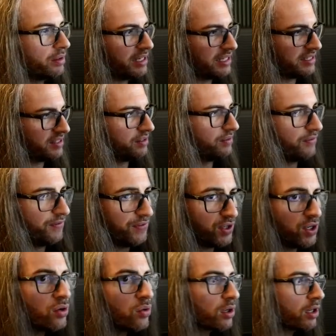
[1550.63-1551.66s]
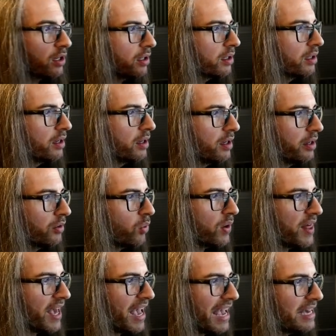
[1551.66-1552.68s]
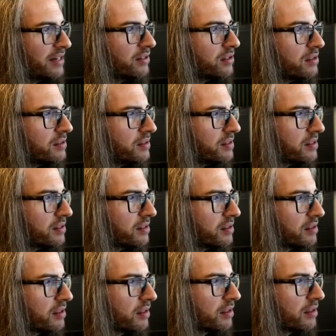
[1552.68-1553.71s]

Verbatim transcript: this viewer with handles